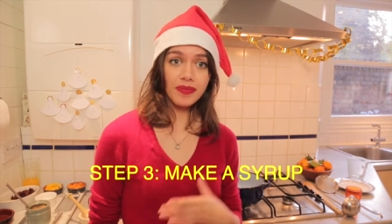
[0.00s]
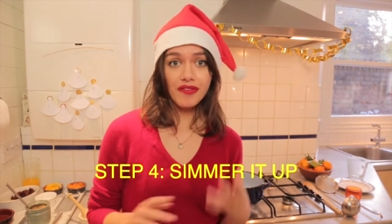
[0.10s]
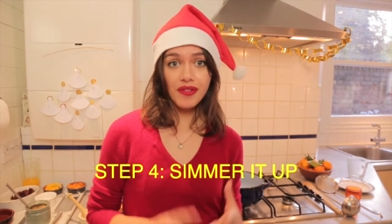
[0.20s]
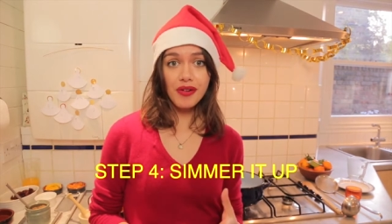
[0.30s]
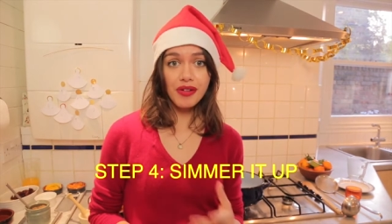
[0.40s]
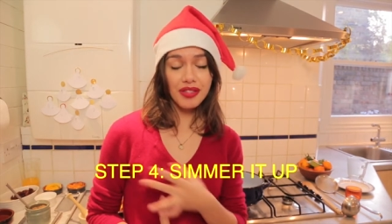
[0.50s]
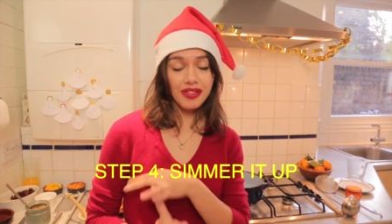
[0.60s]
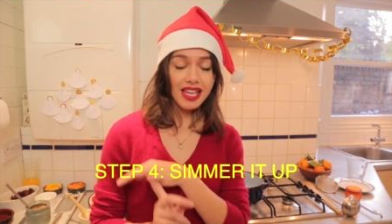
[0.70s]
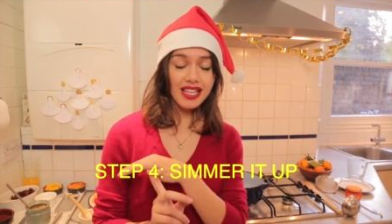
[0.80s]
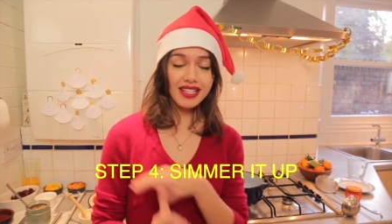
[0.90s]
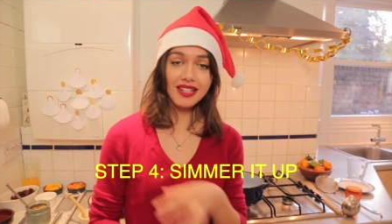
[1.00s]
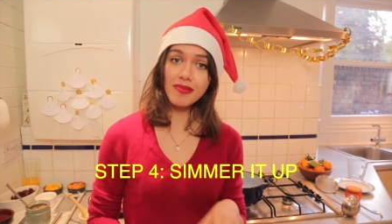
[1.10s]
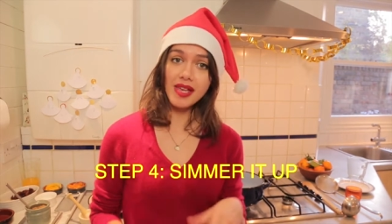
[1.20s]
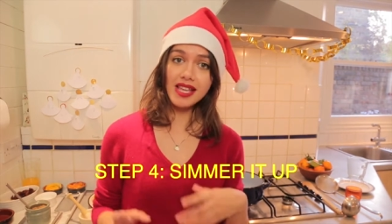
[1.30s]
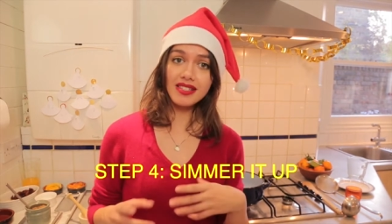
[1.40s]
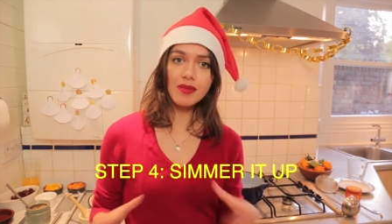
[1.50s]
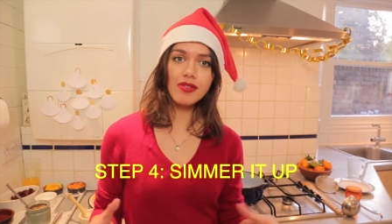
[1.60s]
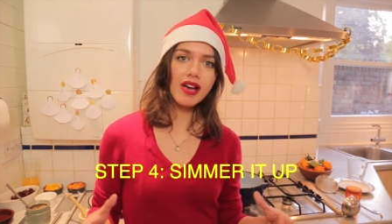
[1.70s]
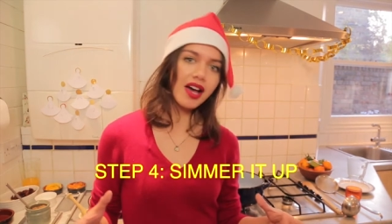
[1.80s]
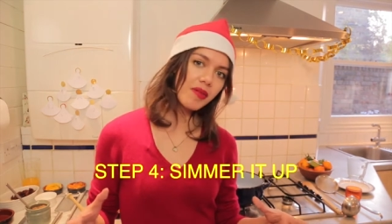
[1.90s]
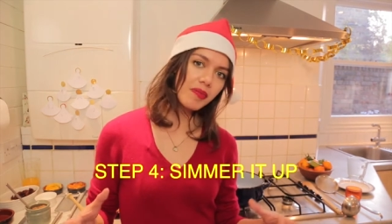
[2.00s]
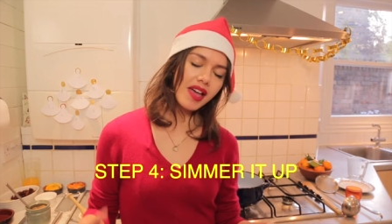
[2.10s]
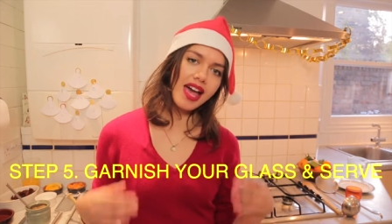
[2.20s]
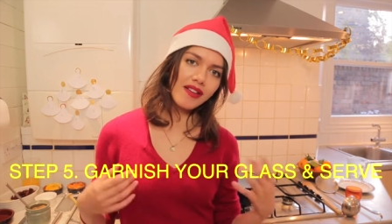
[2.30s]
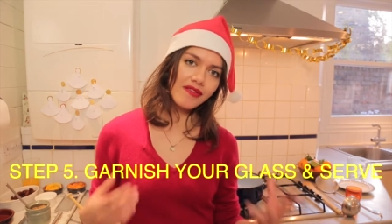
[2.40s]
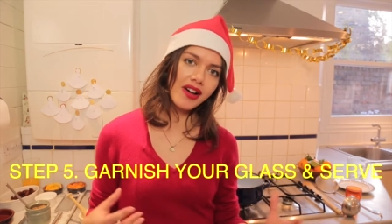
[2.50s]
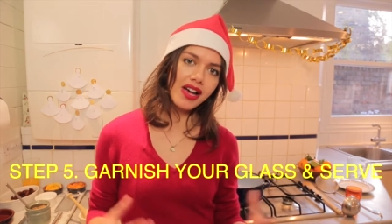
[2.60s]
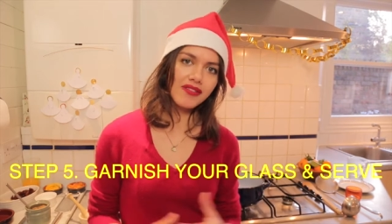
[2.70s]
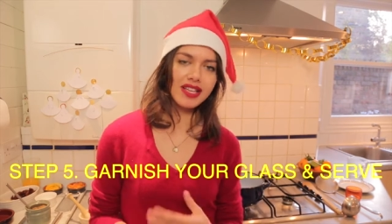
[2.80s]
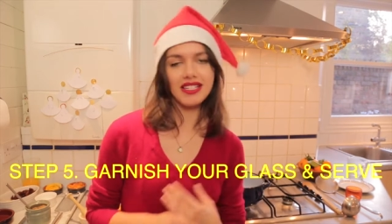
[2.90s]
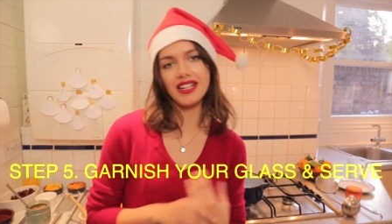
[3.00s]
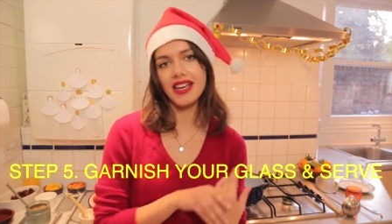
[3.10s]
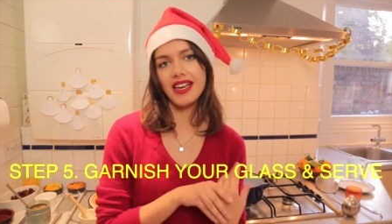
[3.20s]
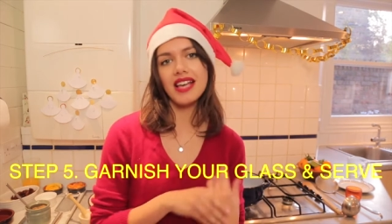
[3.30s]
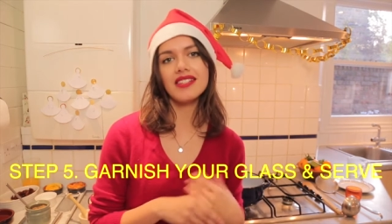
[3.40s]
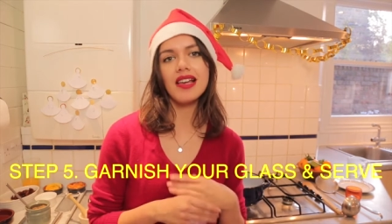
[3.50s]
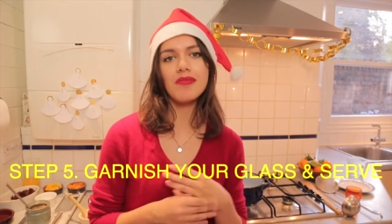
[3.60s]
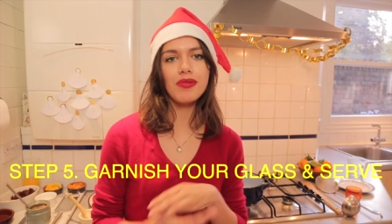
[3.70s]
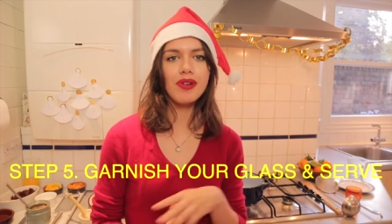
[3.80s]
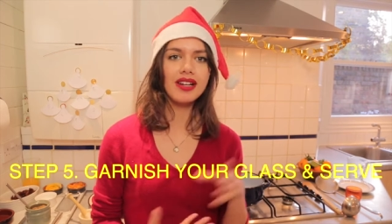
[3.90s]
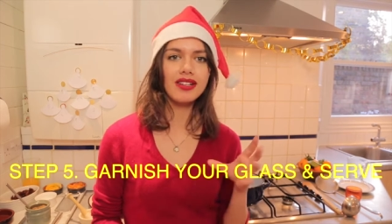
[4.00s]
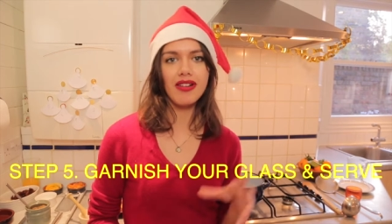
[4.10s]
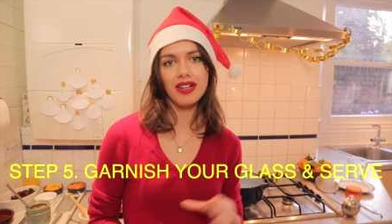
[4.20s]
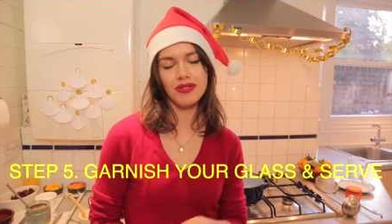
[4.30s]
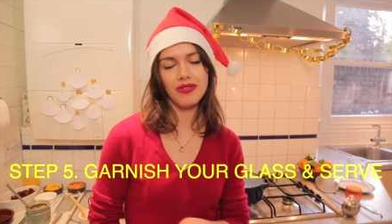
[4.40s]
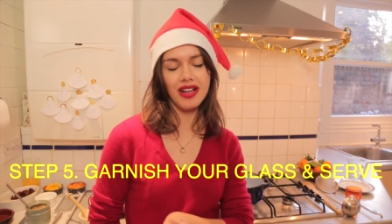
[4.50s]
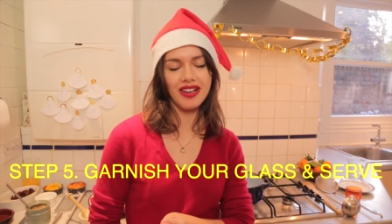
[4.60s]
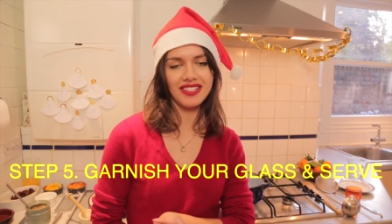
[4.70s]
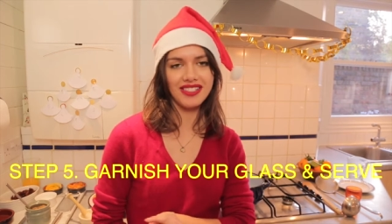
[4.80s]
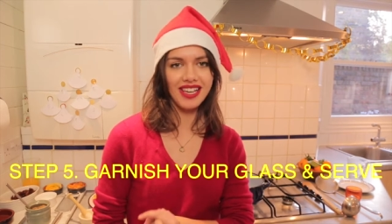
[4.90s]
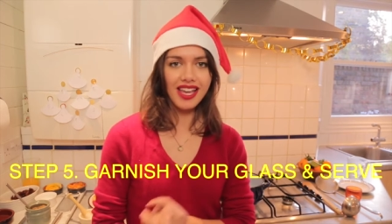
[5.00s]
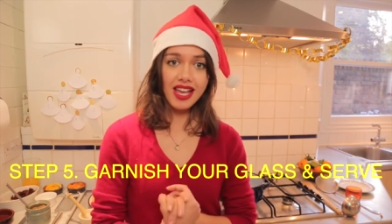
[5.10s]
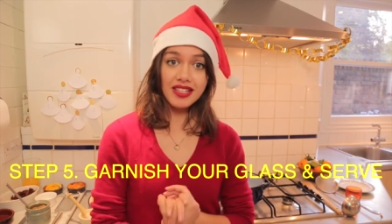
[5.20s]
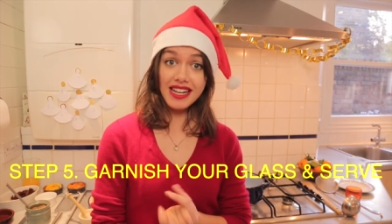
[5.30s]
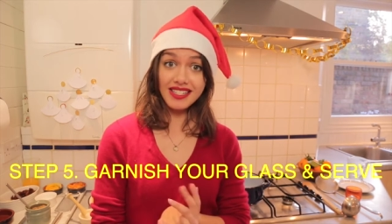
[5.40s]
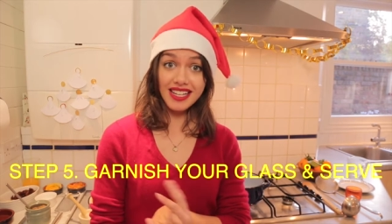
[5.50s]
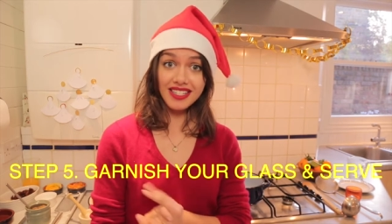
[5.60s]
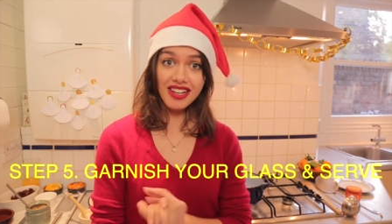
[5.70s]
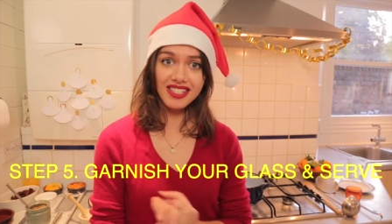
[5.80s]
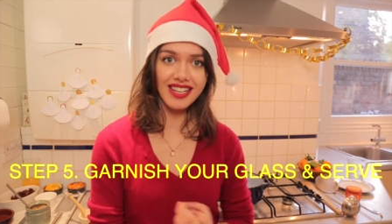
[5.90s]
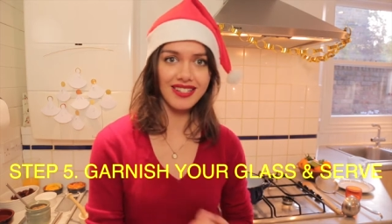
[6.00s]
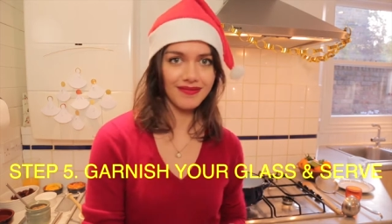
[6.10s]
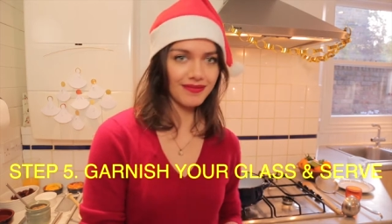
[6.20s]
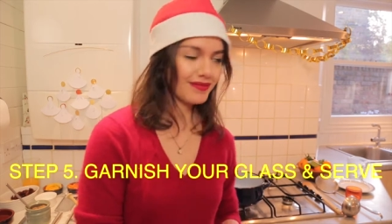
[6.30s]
Fourth is going to be simmer it up. And 5 is going to assemble and garnish your glass. So let's get started.